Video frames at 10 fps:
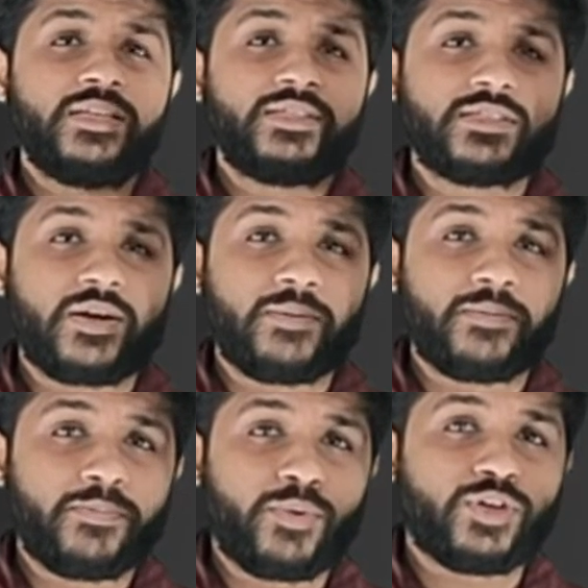
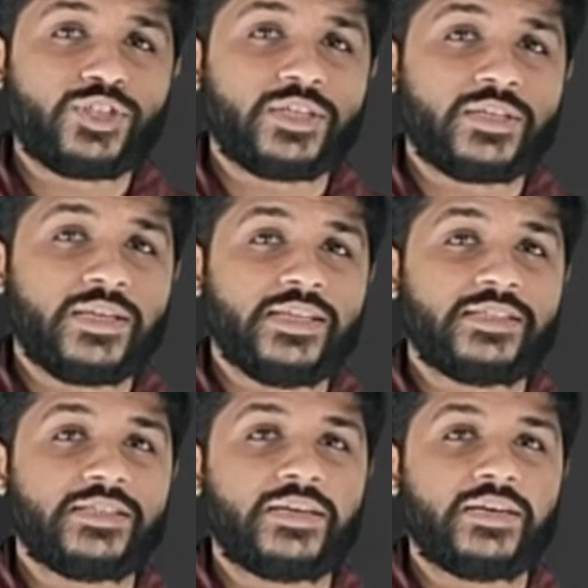Some portion
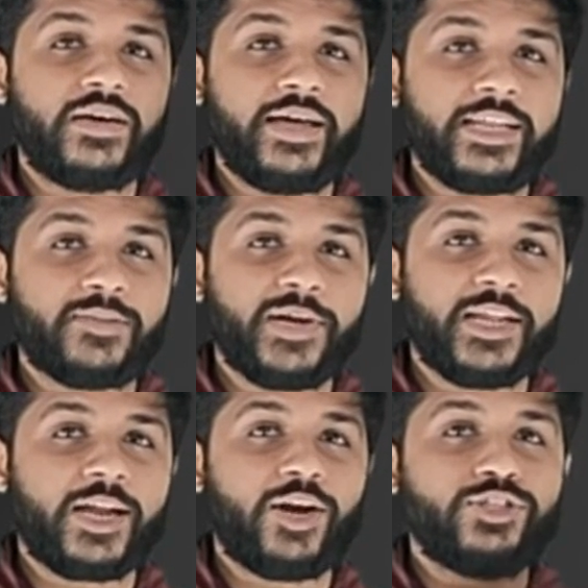is the
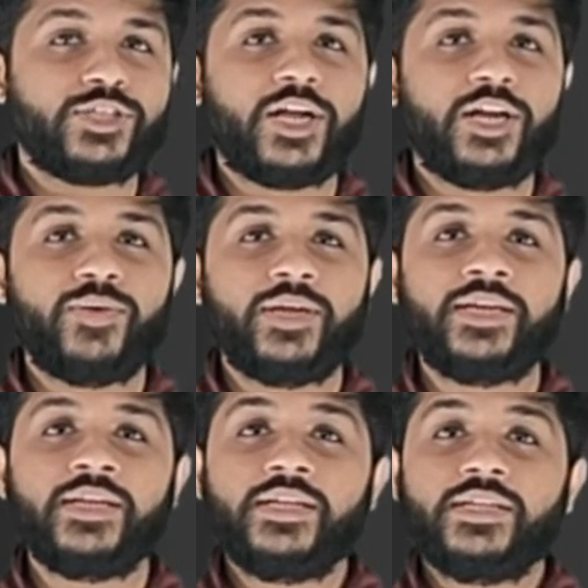arithmetic and logical unit,